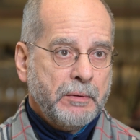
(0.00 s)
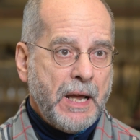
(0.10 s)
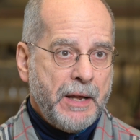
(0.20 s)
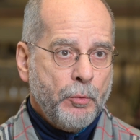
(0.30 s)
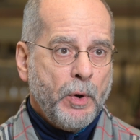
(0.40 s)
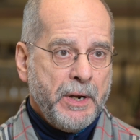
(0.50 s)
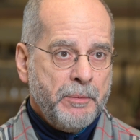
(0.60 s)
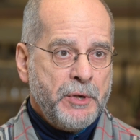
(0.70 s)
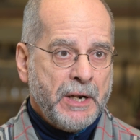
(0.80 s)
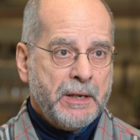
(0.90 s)
had one
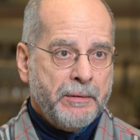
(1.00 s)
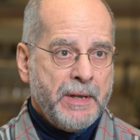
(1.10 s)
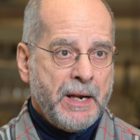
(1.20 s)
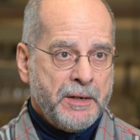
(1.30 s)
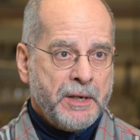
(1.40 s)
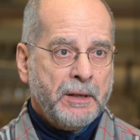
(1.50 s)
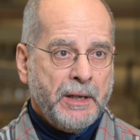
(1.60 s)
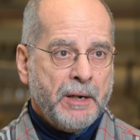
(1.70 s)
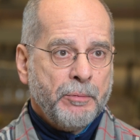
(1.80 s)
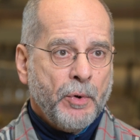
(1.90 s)
objective, and that is to
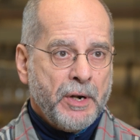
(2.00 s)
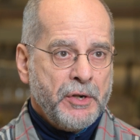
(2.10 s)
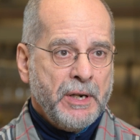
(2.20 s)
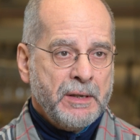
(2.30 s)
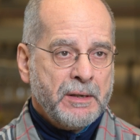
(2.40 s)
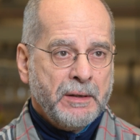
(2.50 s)
clean up watersheds,